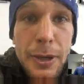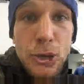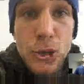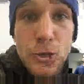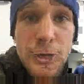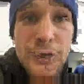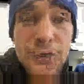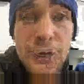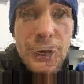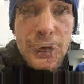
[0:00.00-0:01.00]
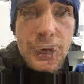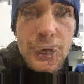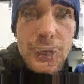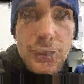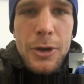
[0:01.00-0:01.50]
I should have
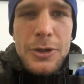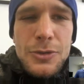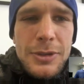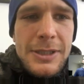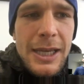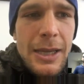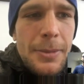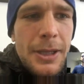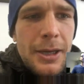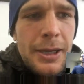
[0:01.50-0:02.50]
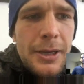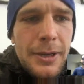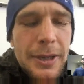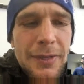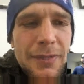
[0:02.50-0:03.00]
brought to the table.
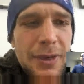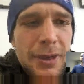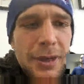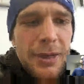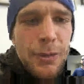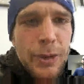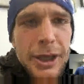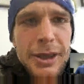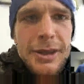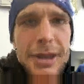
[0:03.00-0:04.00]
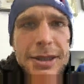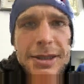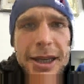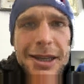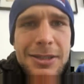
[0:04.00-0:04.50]
Even a win
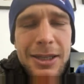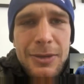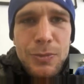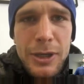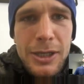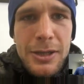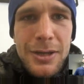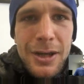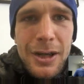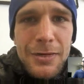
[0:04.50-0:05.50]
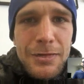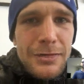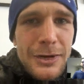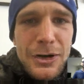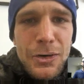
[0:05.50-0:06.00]
didn't taste that well.
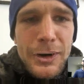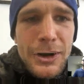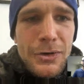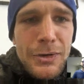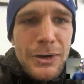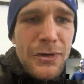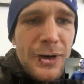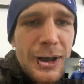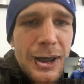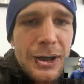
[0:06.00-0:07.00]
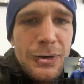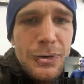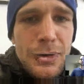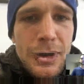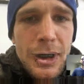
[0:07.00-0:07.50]
When you feel like
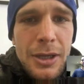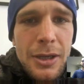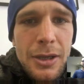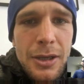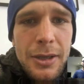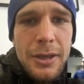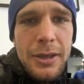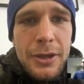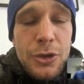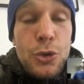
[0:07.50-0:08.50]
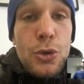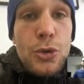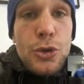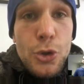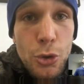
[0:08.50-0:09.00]
you
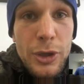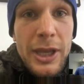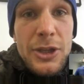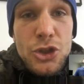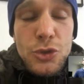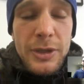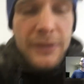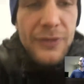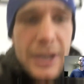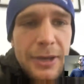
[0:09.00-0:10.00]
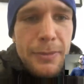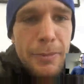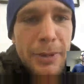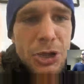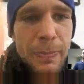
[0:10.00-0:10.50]
could and should have done
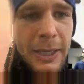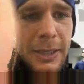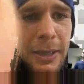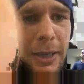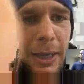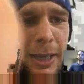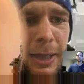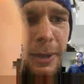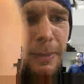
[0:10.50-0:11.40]
much better, and